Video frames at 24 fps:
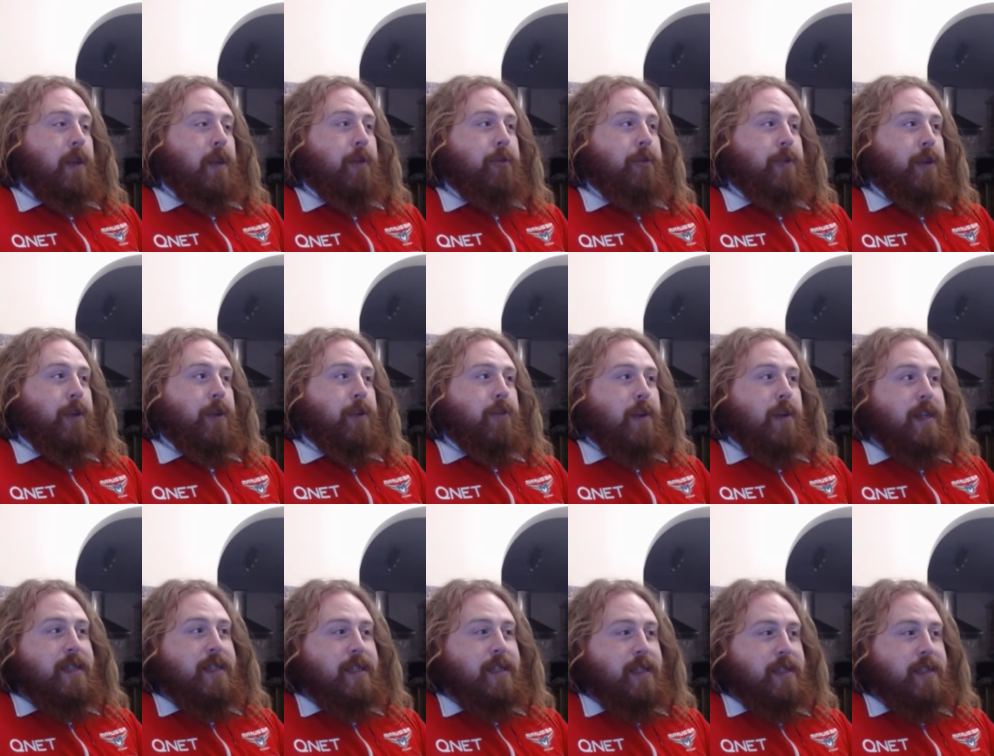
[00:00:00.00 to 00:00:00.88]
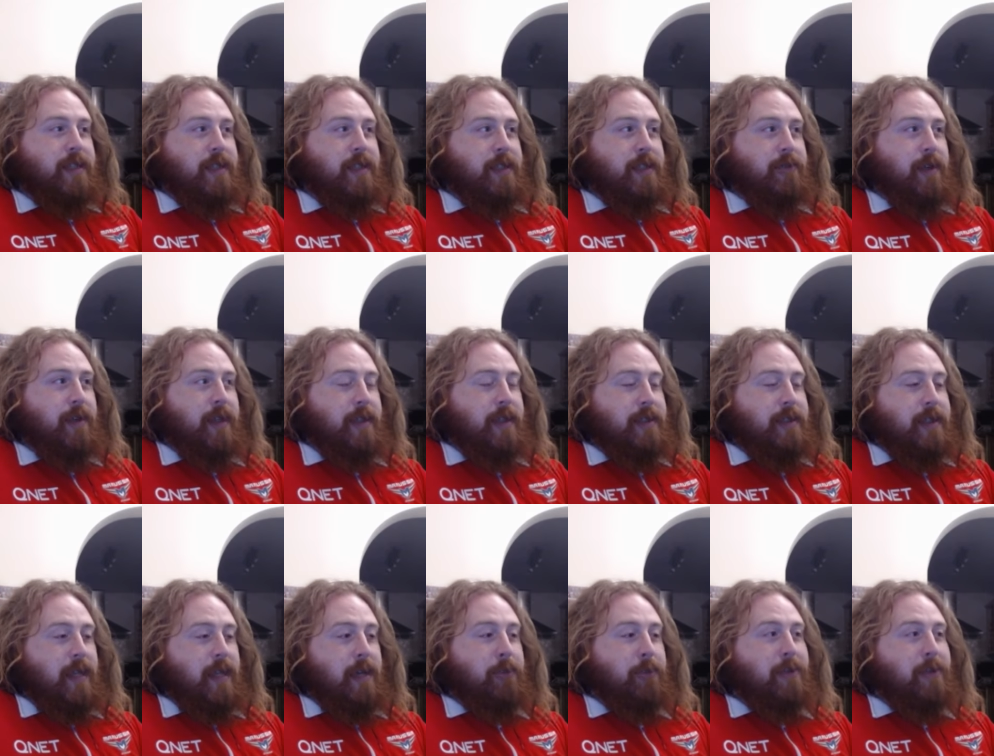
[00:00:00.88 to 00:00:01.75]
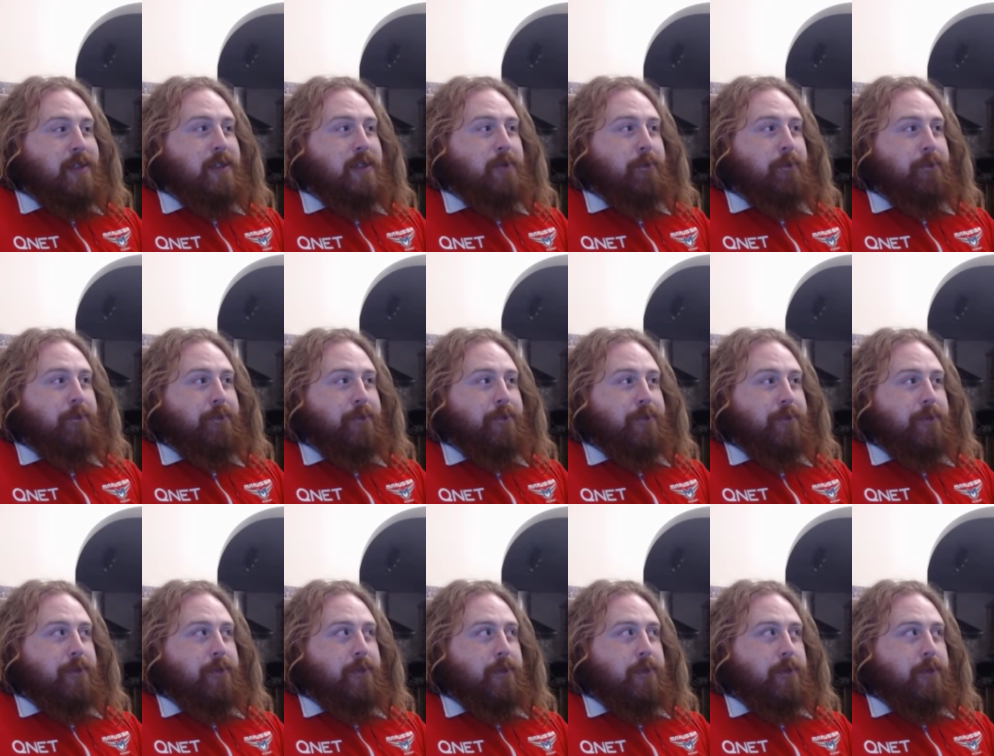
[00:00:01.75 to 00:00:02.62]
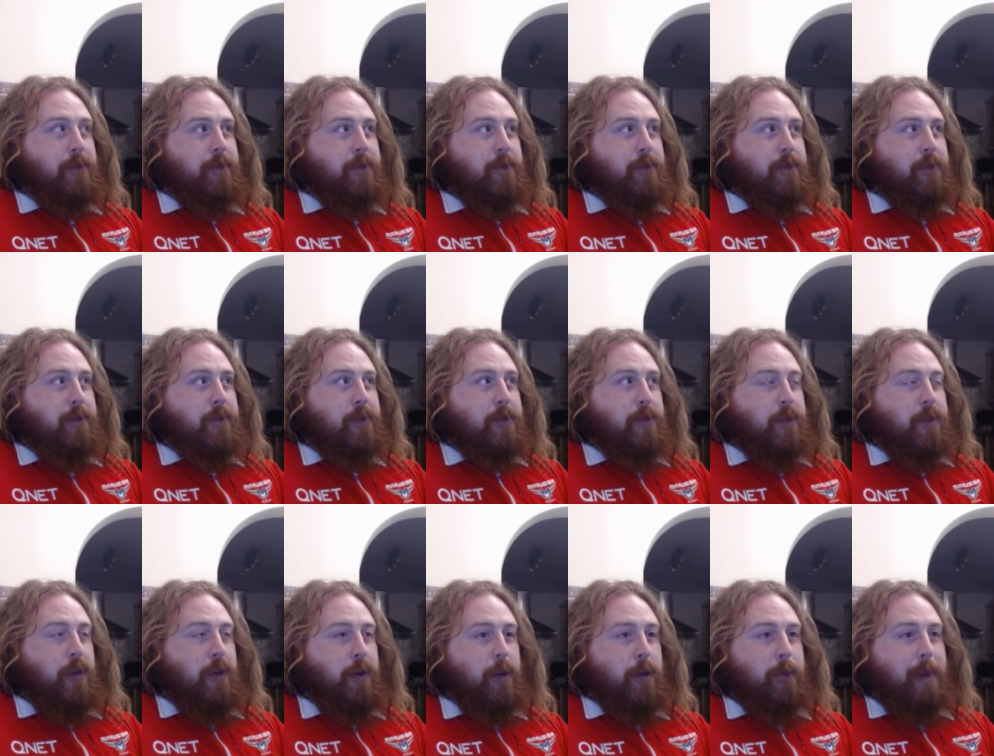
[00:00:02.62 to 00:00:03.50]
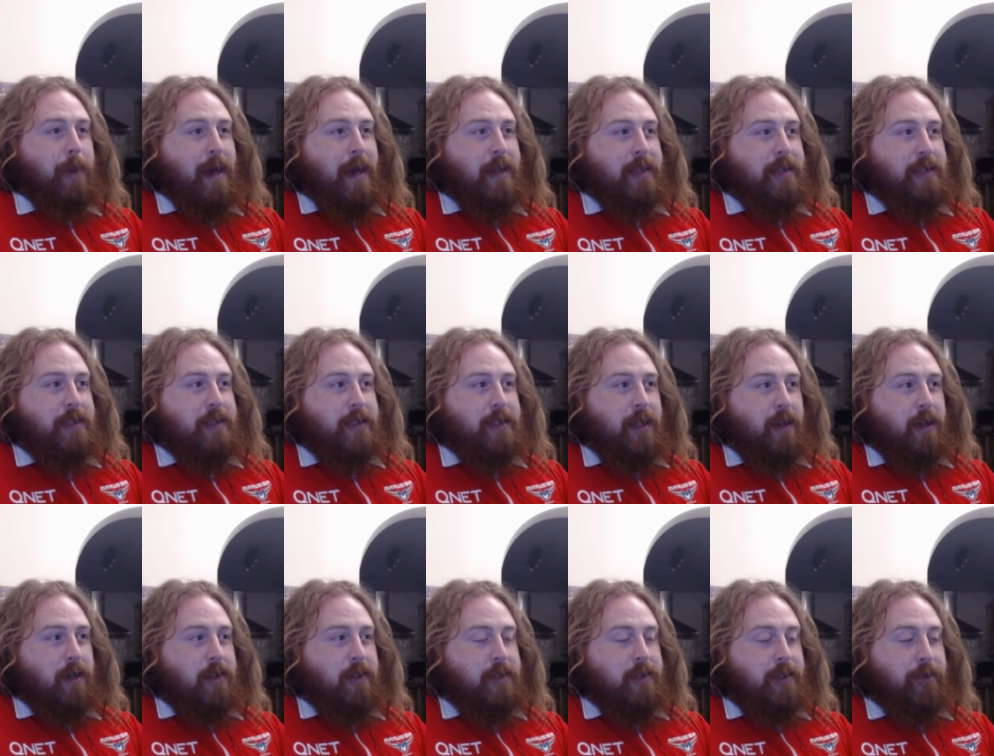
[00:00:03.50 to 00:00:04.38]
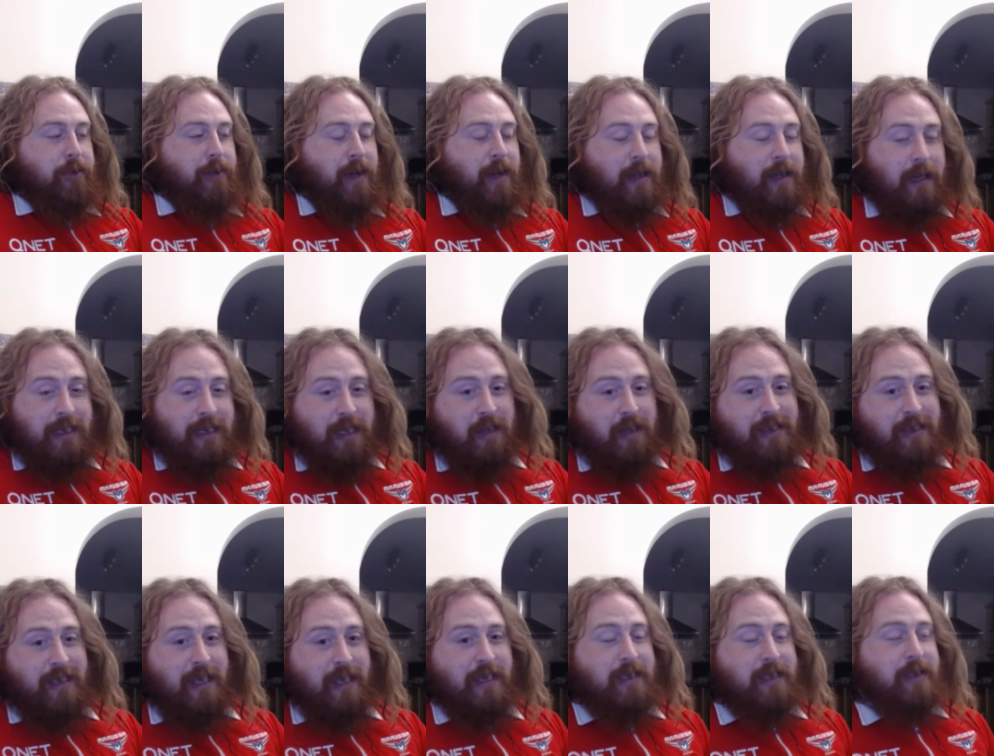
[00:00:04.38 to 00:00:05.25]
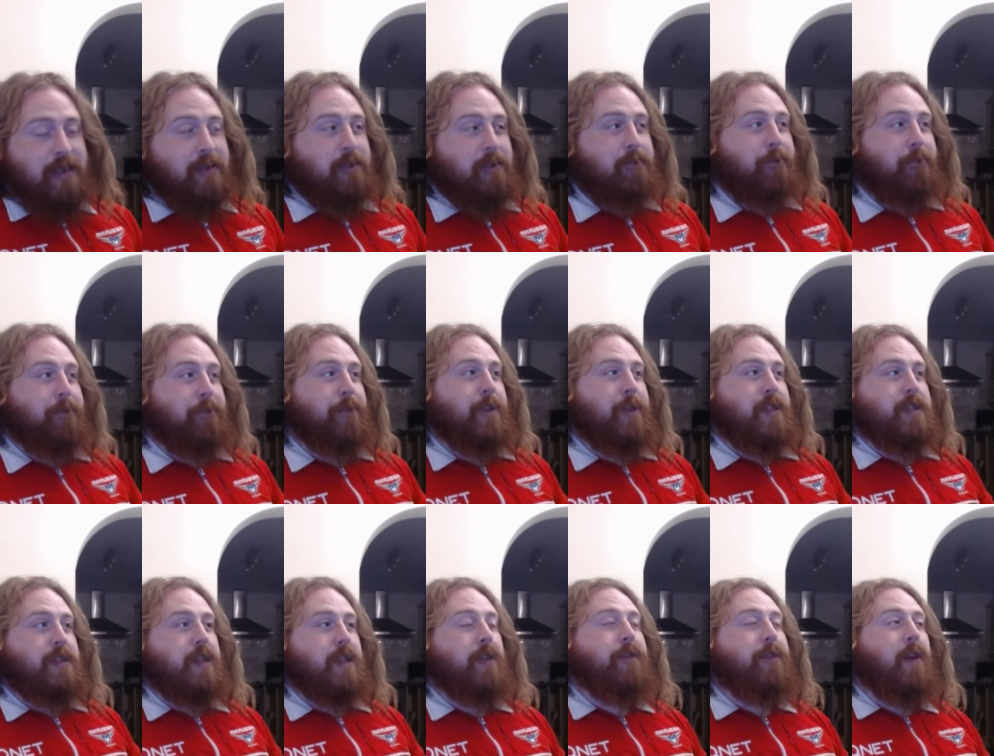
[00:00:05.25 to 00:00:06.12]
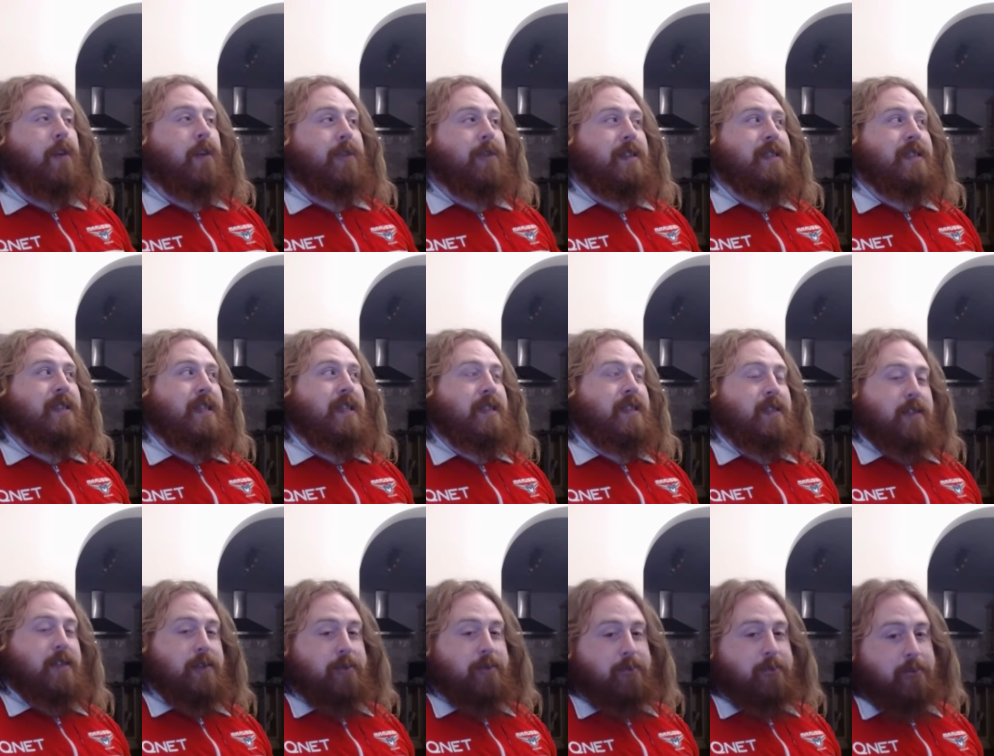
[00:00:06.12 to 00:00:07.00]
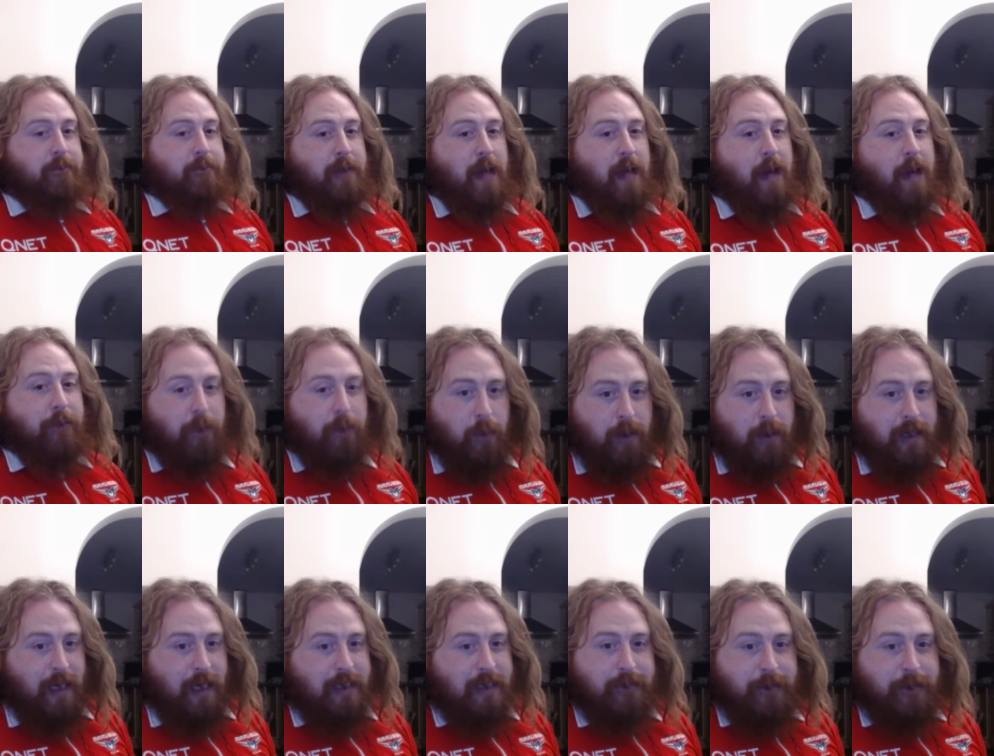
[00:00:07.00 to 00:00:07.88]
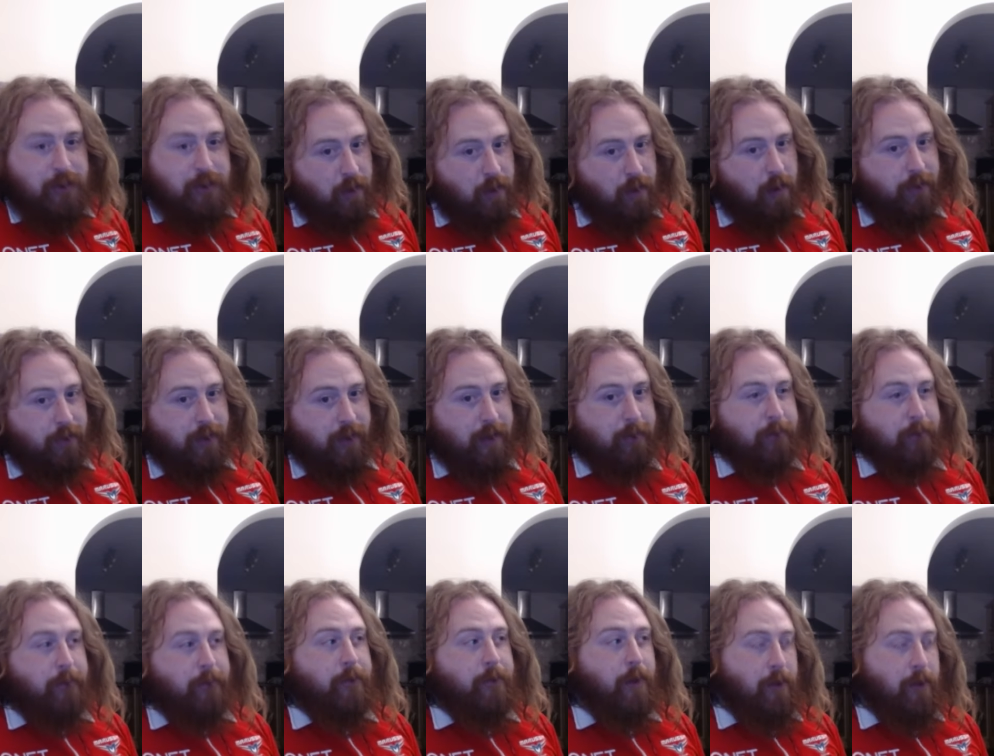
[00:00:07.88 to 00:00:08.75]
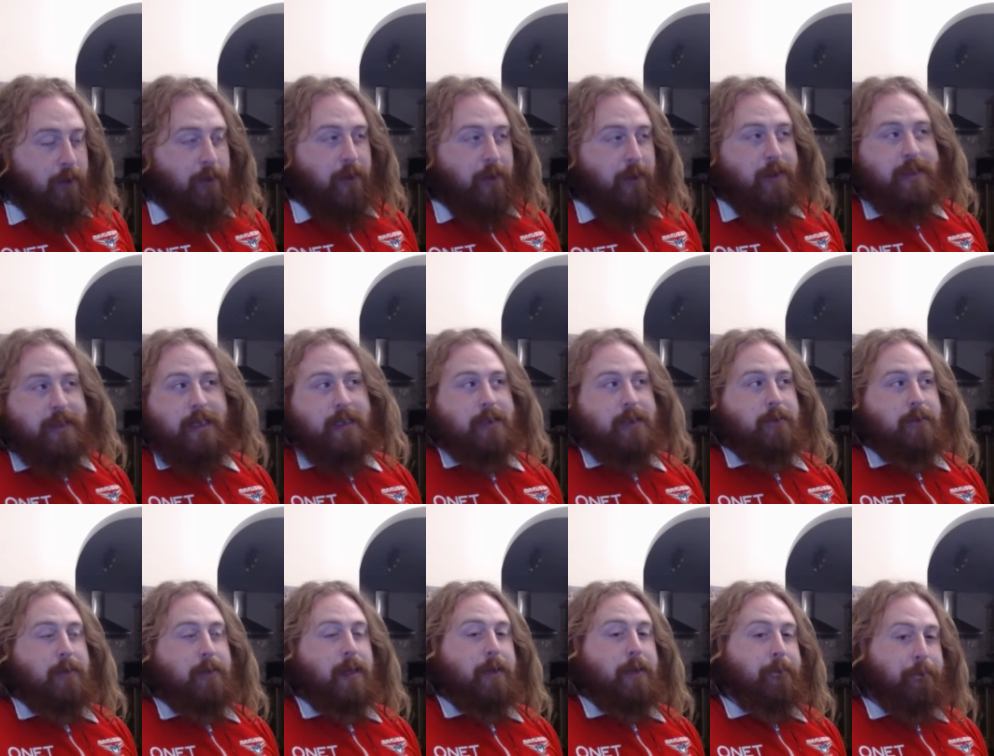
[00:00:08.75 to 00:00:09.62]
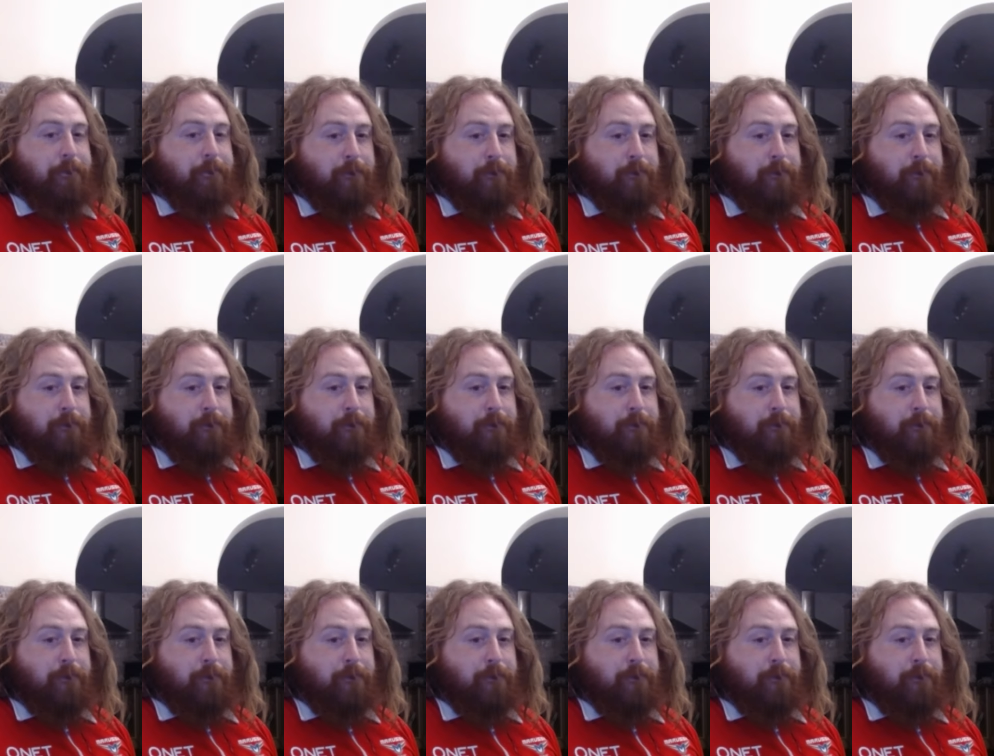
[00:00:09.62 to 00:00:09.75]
The craziness in this race, it wasn't too bad at the start. In fact, actually, I'd say this, so far this season, everyone has been driving very, very sensibly.